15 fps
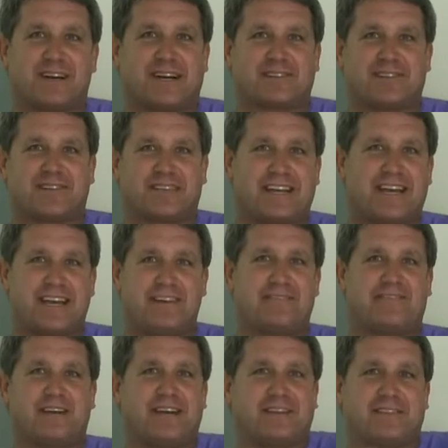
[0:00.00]
Dr.
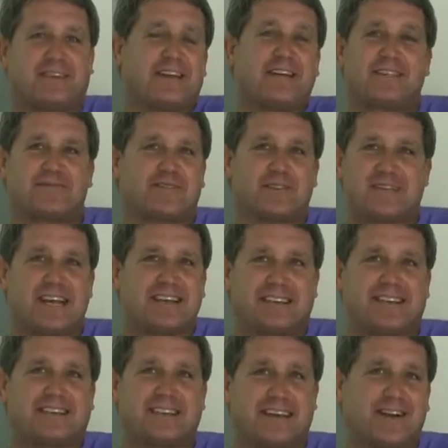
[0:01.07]
Dave, and thanks for
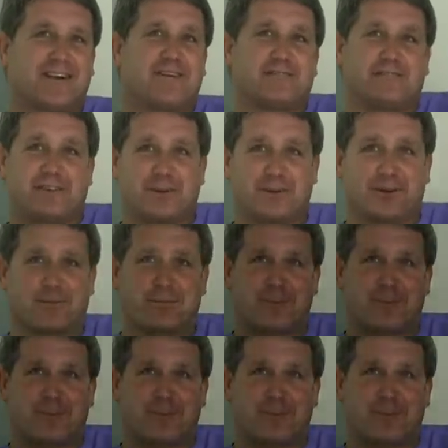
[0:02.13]
taking care of your